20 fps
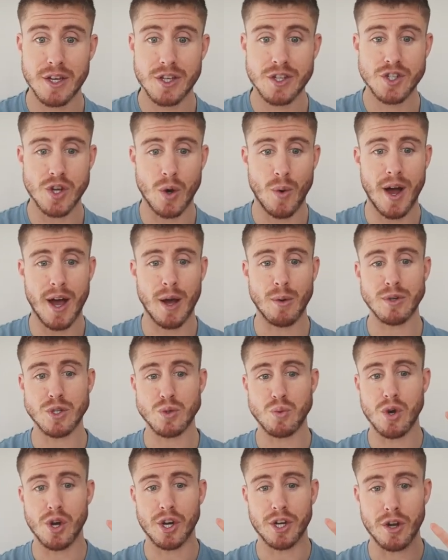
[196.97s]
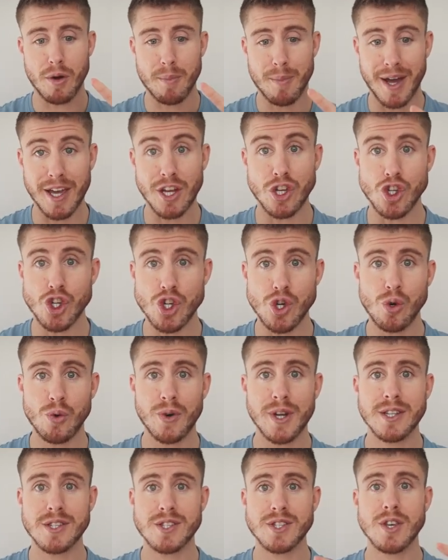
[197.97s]
So I was working on my
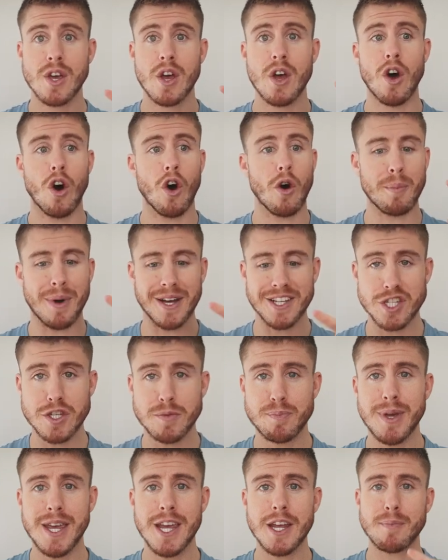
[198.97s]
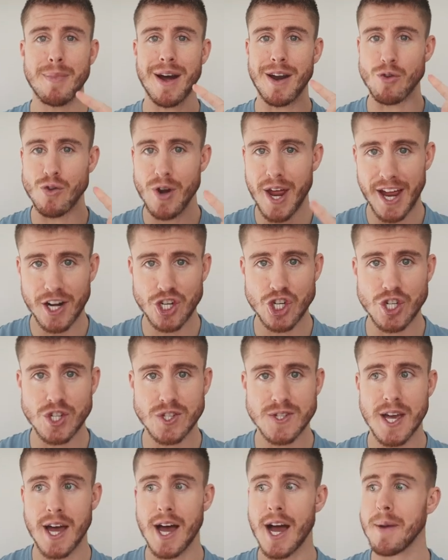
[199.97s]
endurance, on my speed, my reaction
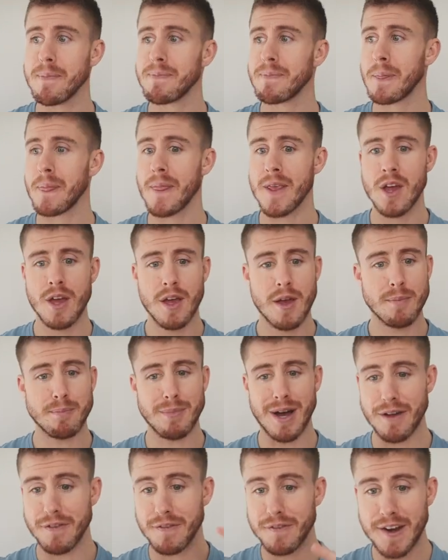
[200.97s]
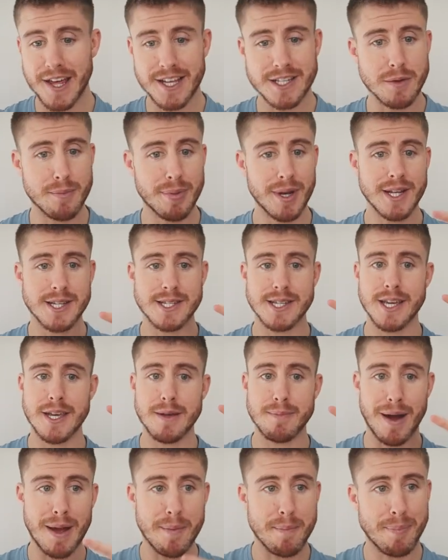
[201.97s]
time, my flexibility,
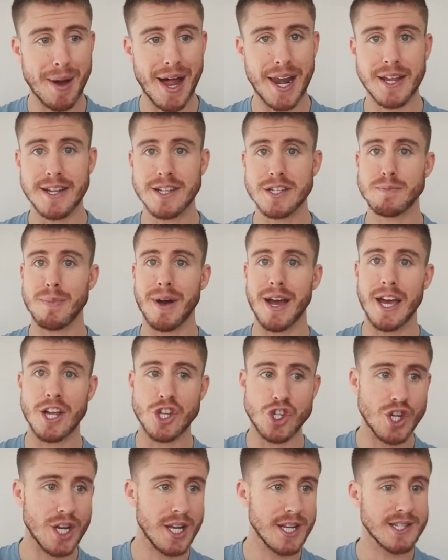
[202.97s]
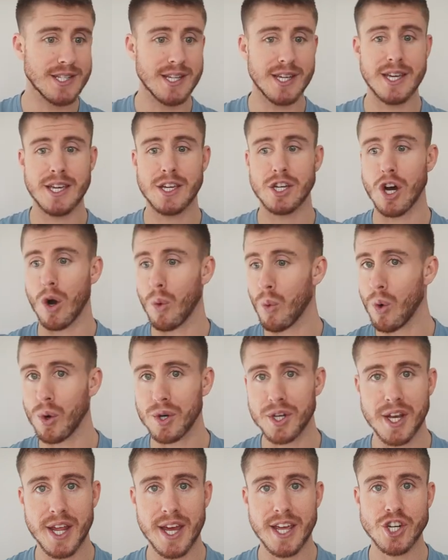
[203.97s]
my balance, my agility,
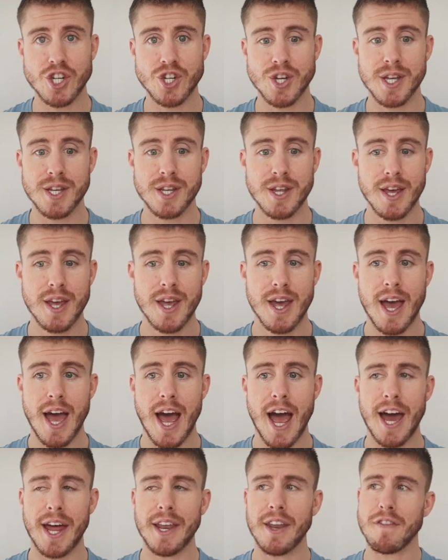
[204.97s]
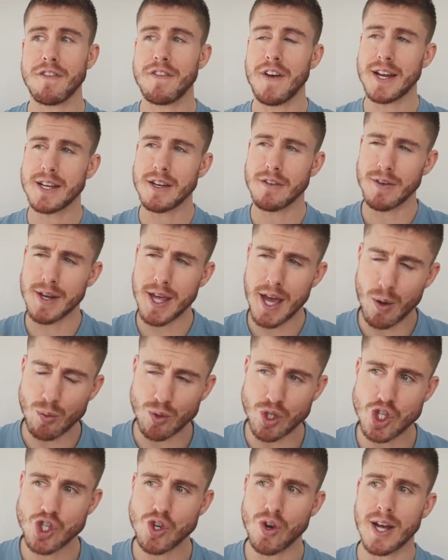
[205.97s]
coordination, and effectively I
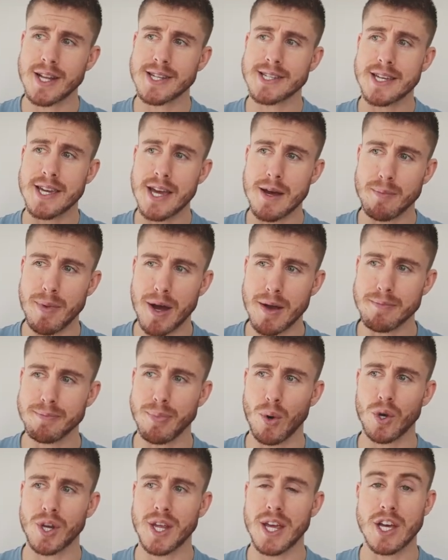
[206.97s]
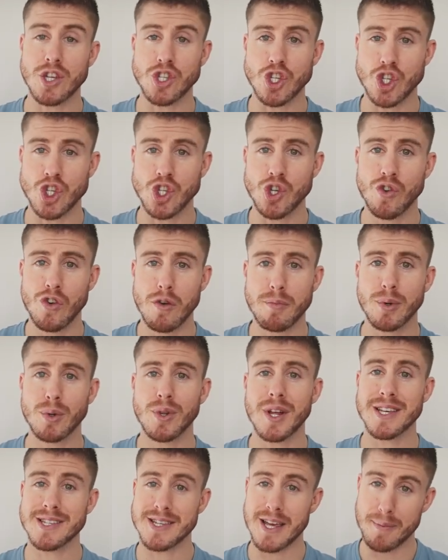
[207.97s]
was trying to get my body as
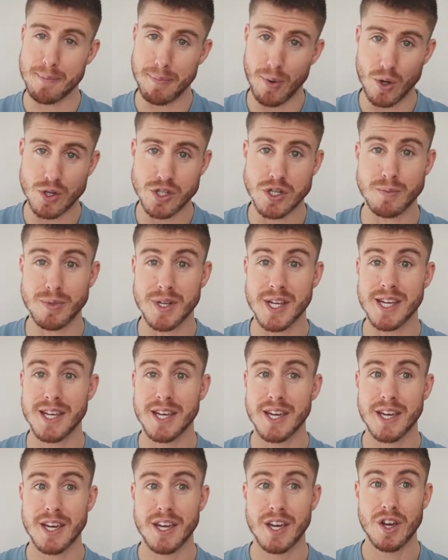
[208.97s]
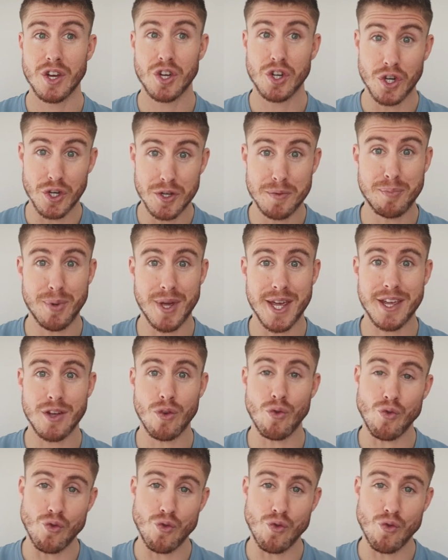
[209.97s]
durable as I possibly could be,